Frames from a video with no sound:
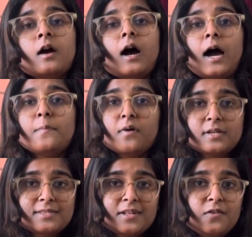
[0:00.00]
I
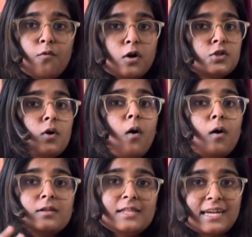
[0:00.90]
personally watched
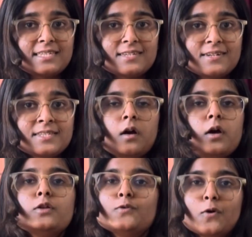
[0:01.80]
all the lectures.
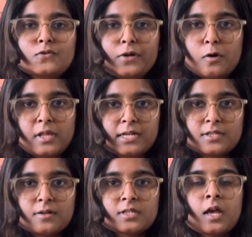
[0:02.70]
In those video lectures,